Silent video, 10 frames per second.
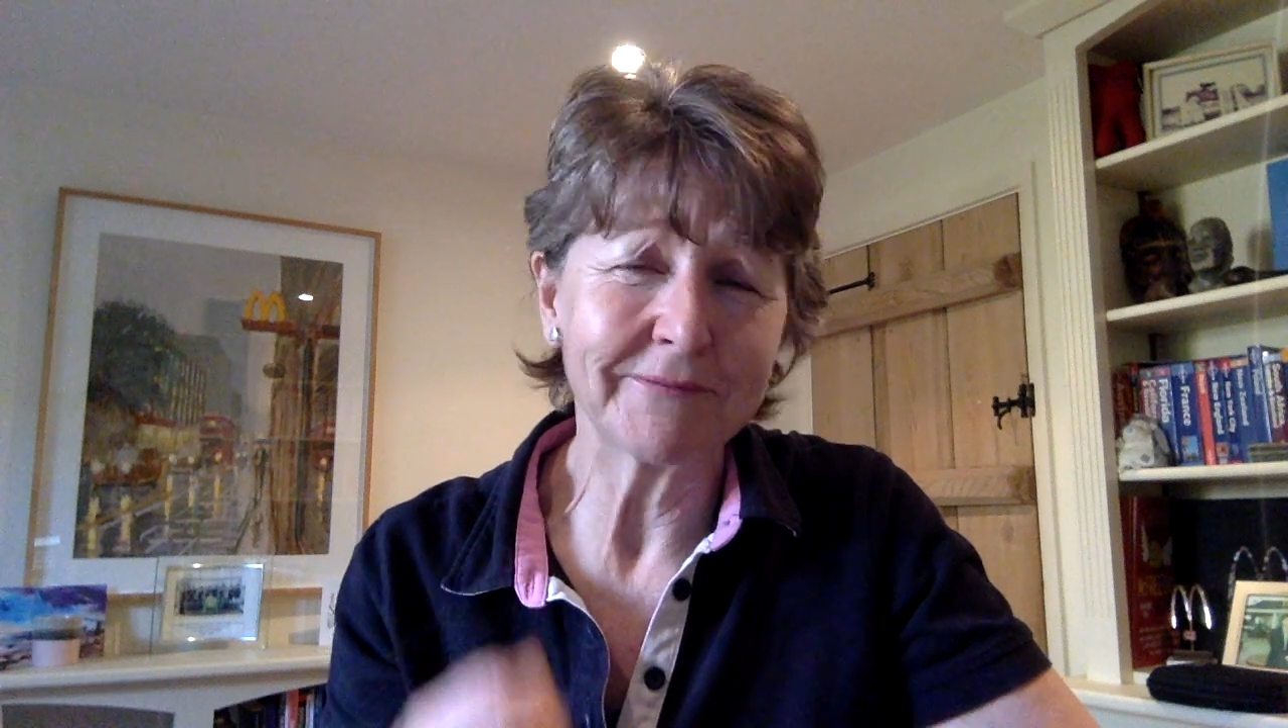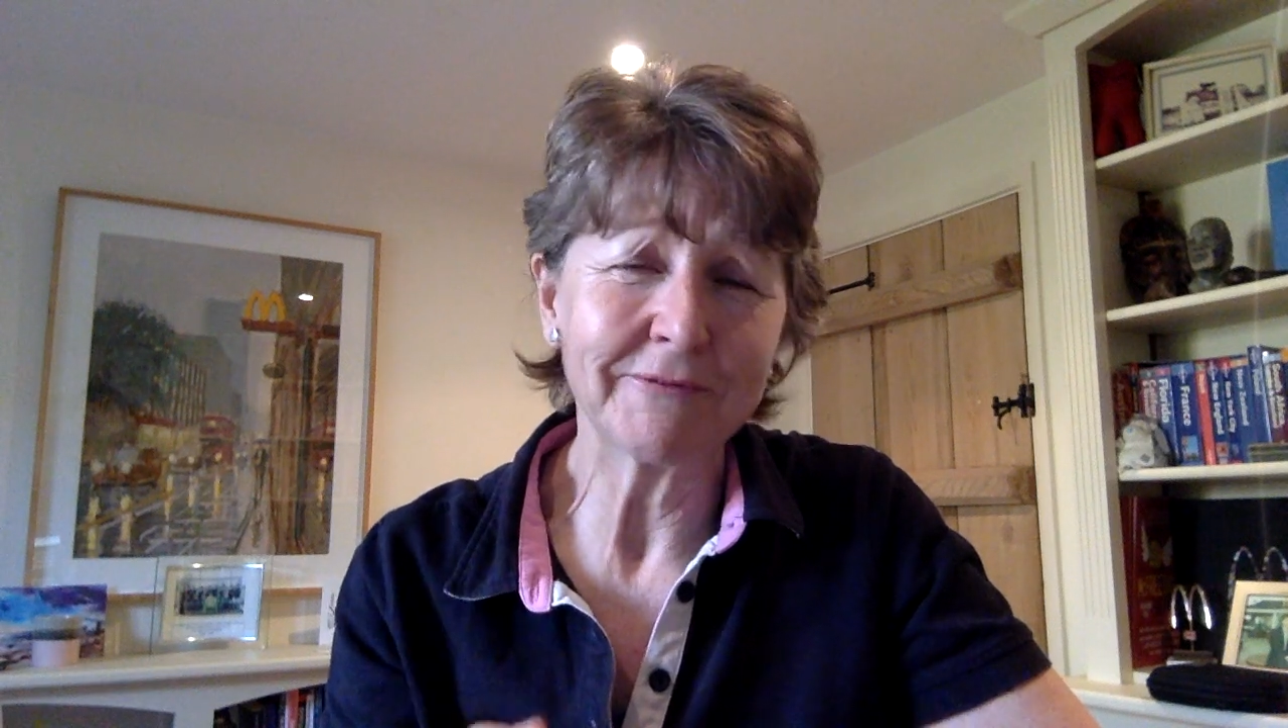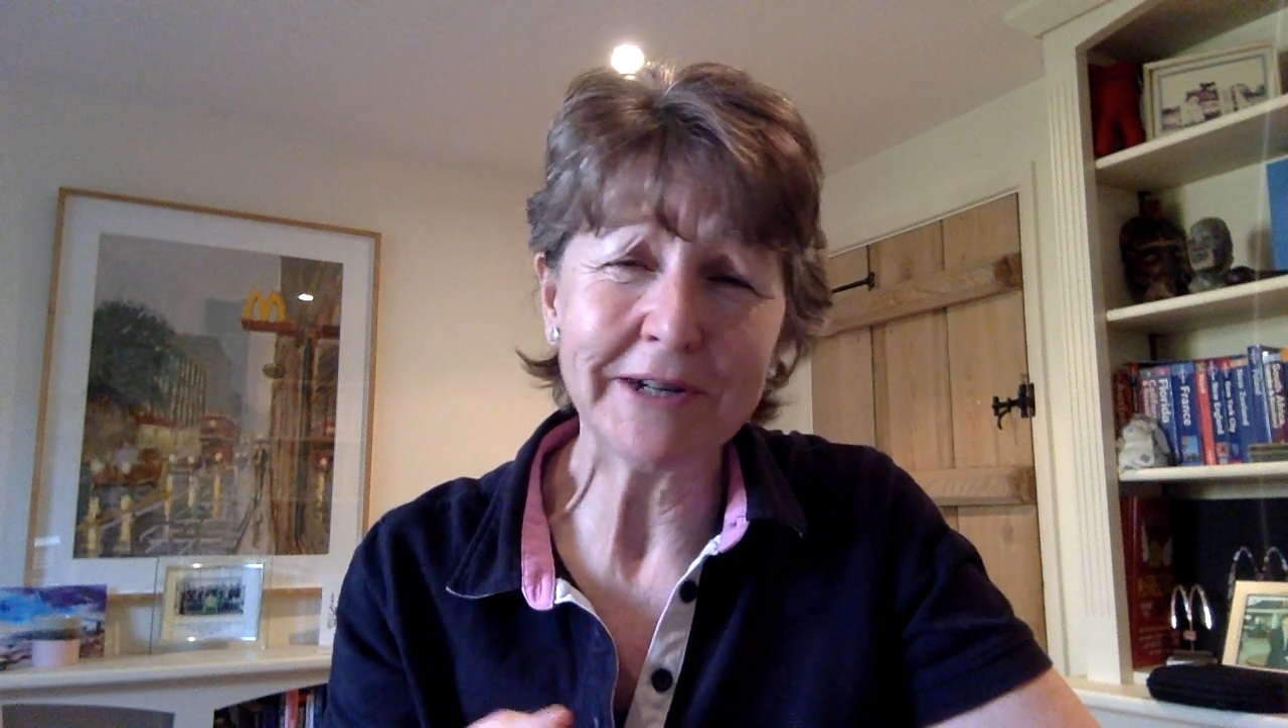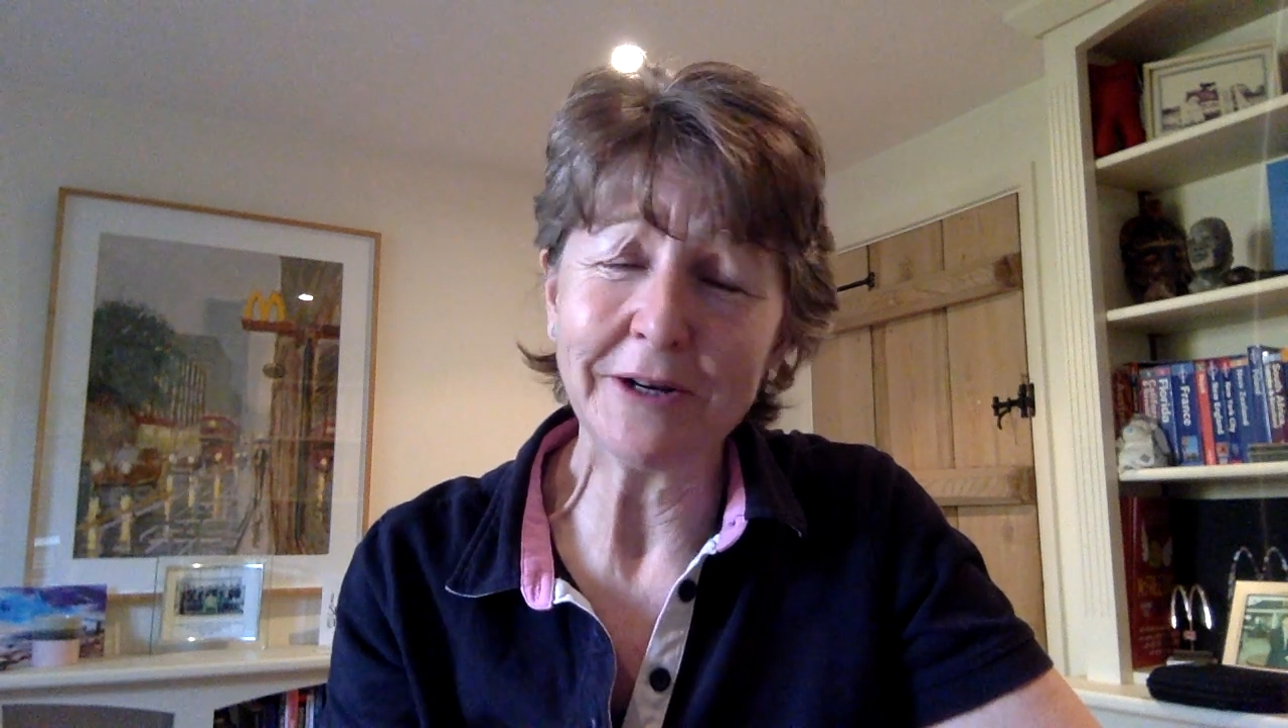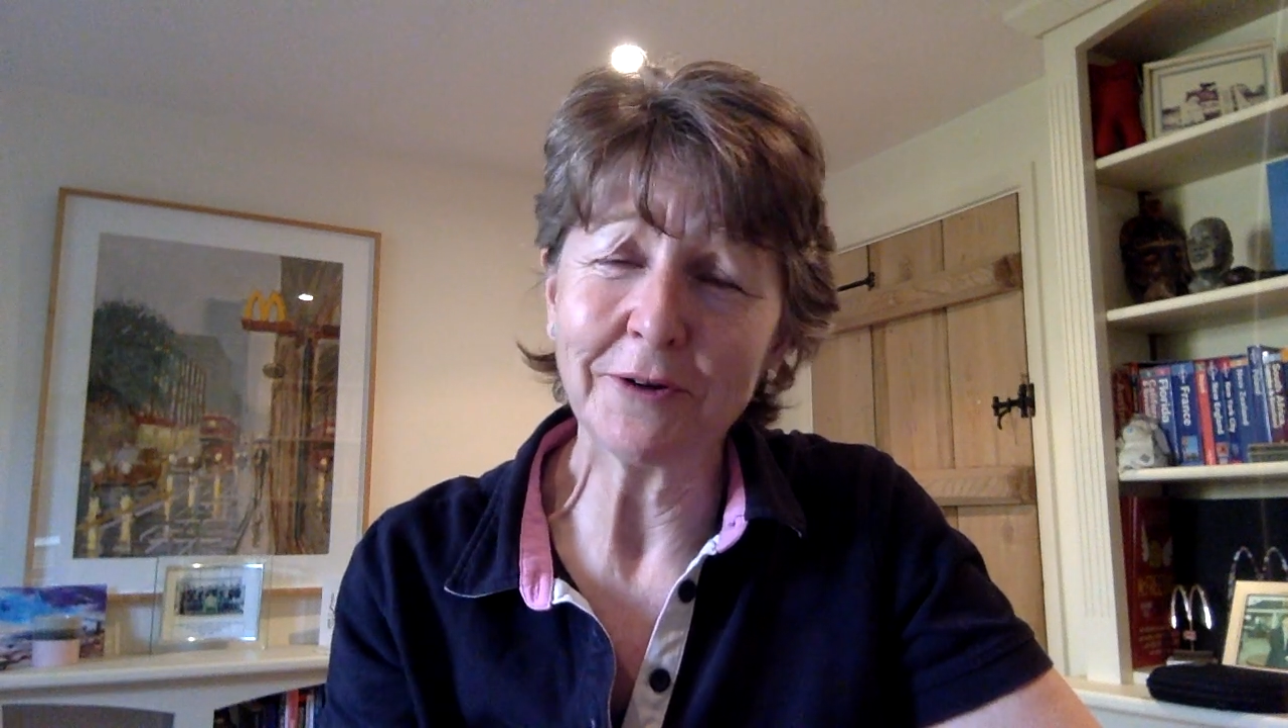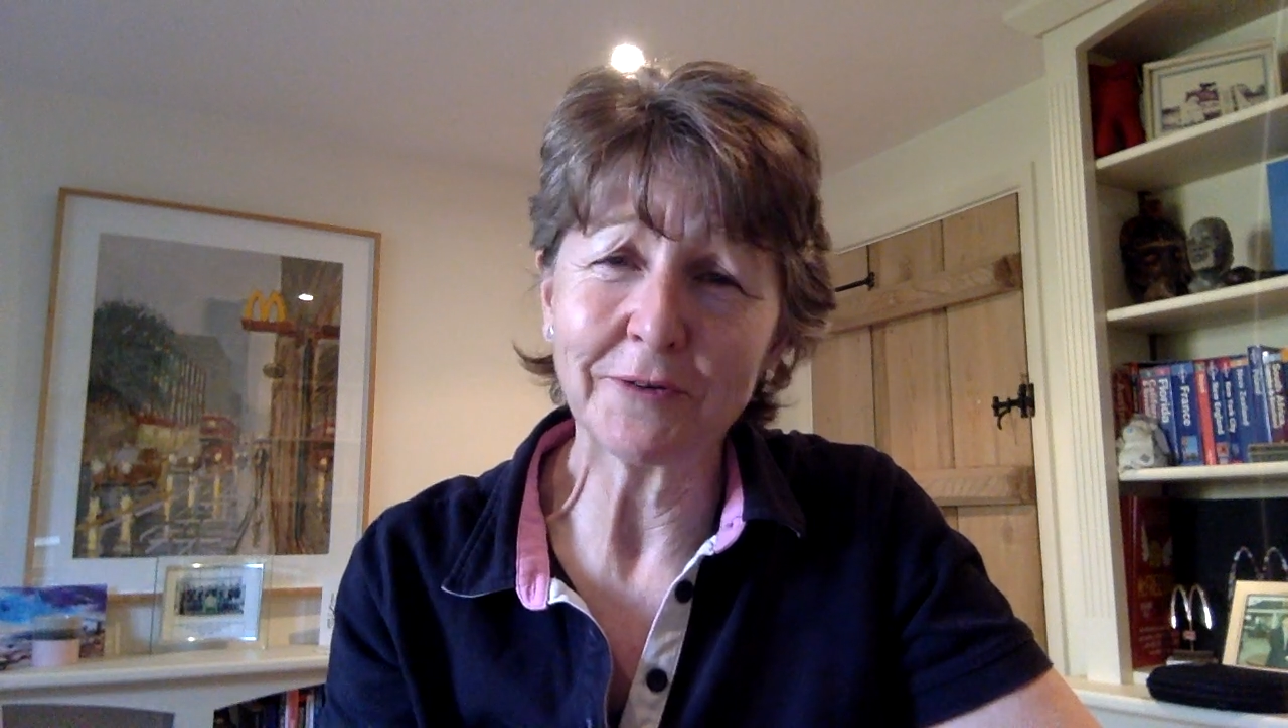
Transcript: really look